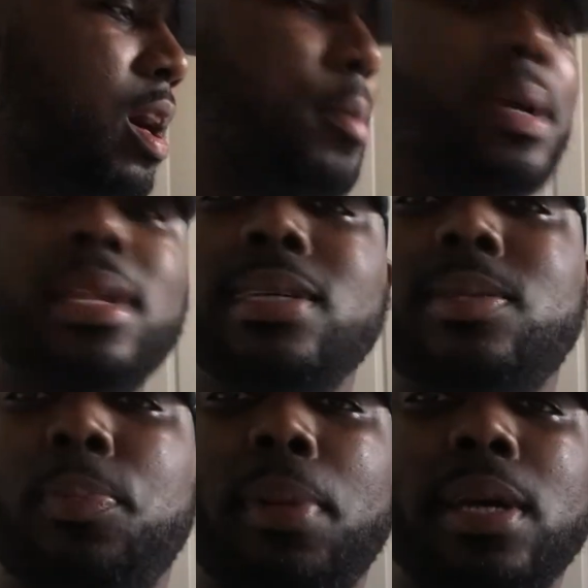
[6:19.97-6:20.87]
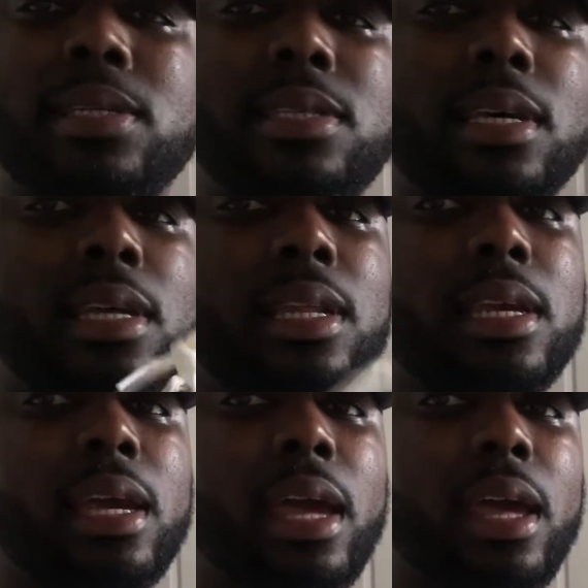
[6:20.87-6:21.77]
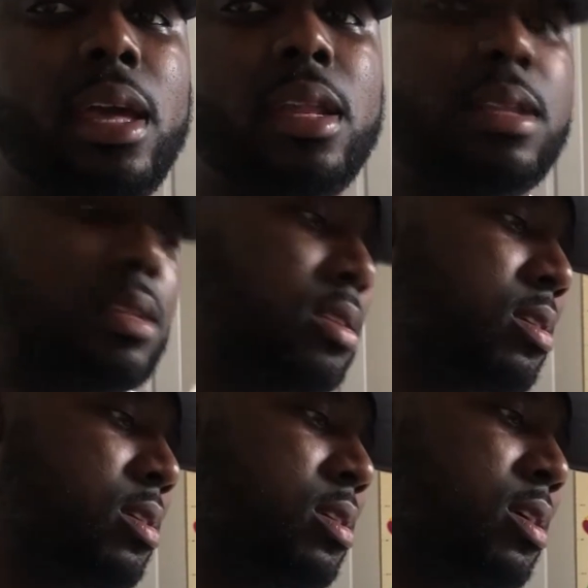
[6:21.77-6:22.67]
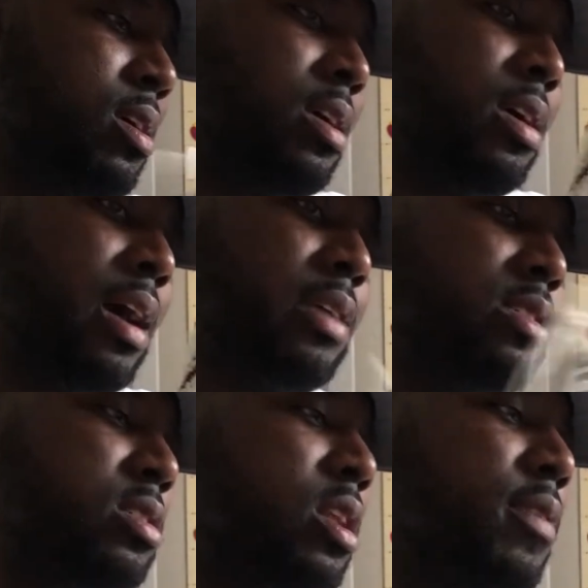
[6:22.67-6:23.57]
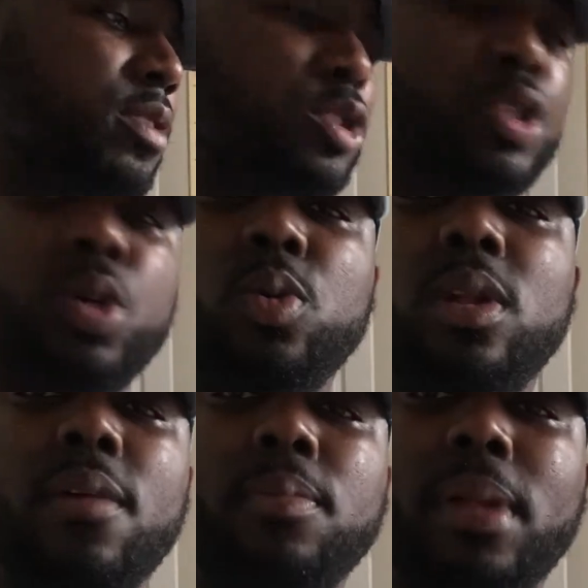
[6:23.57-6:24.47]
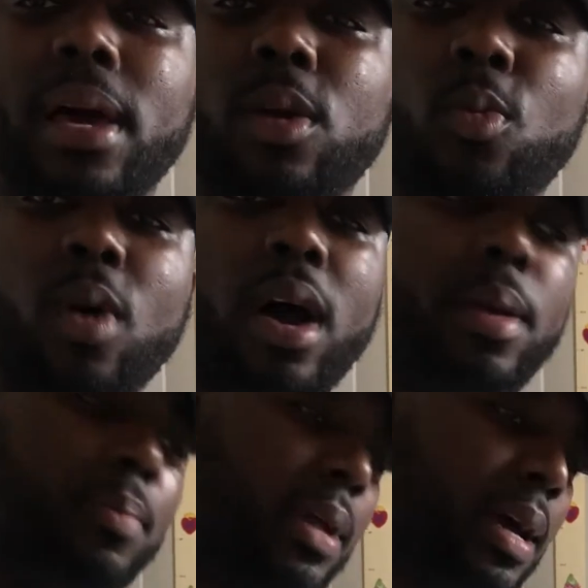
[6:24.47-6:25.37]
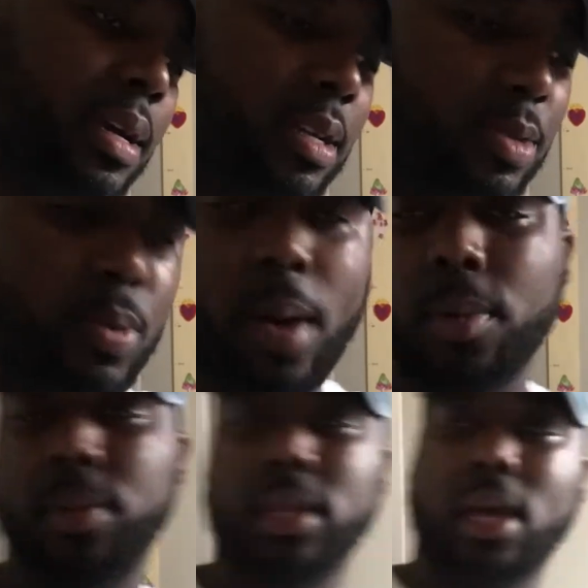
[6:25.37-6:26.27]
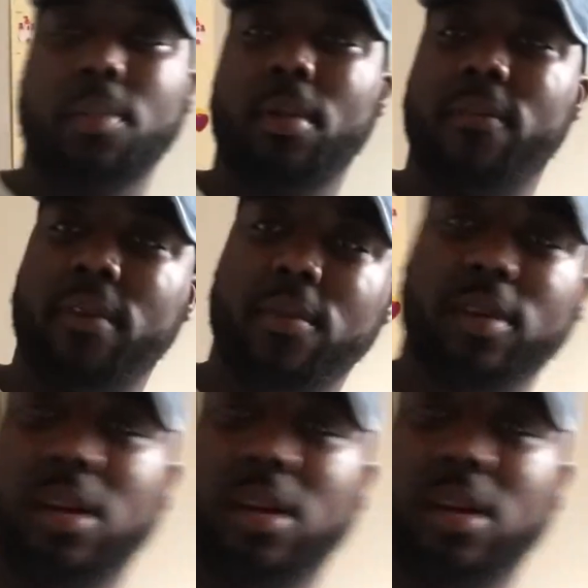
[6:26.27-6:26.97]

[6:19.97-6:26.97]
I mean, that's basically it. I just love this shoe, love black and white. Black is probably like my favorite